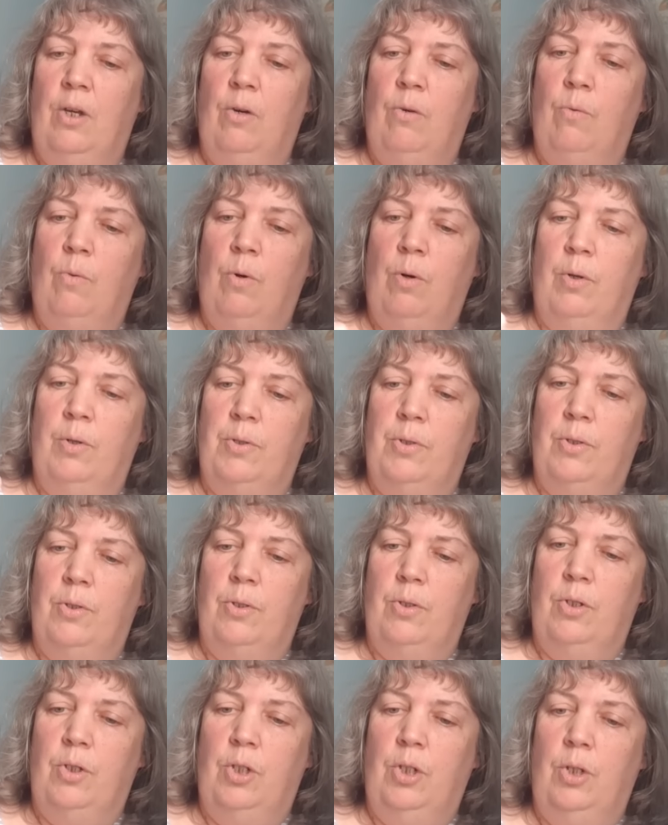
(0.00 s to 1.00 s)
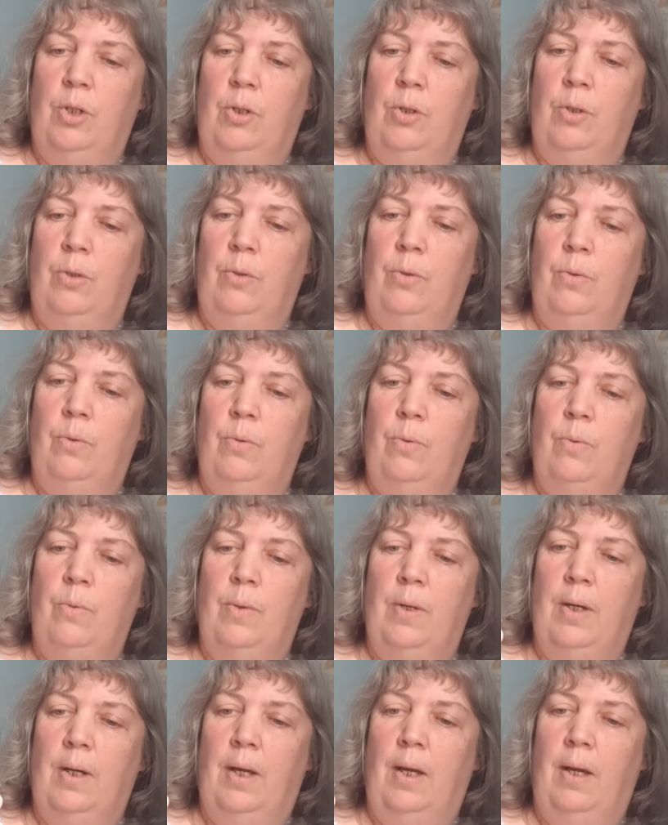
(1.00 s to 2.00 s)
was to,
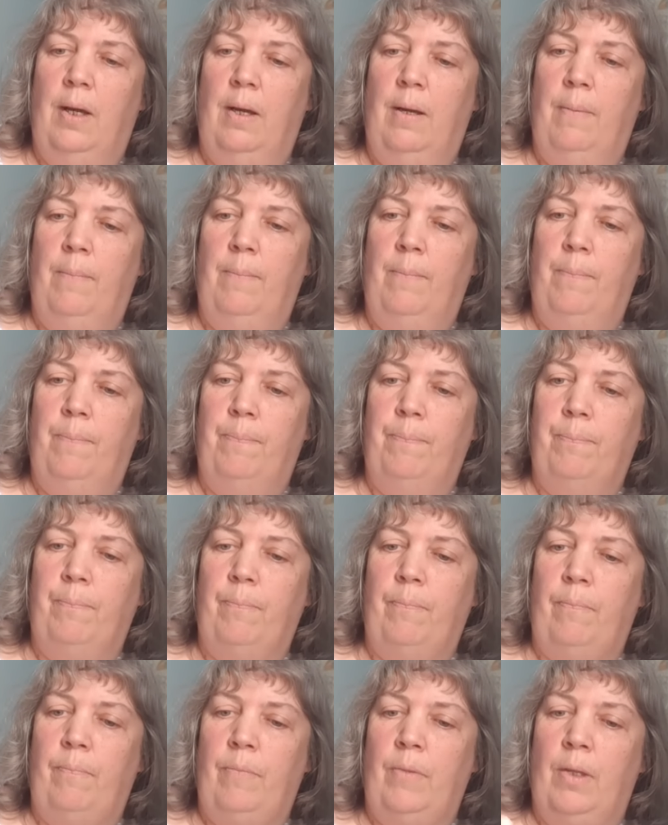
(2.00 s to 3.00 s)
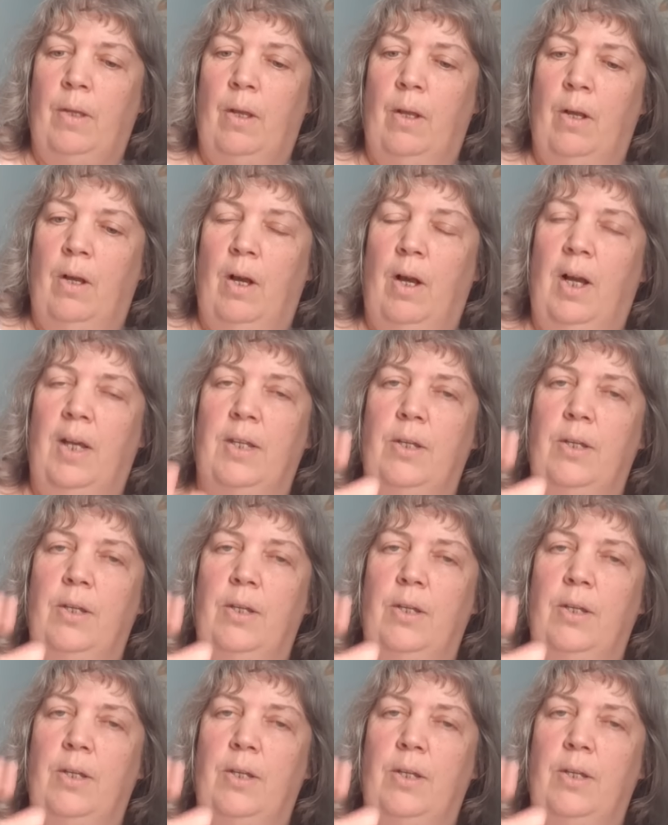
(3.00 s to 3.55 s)
I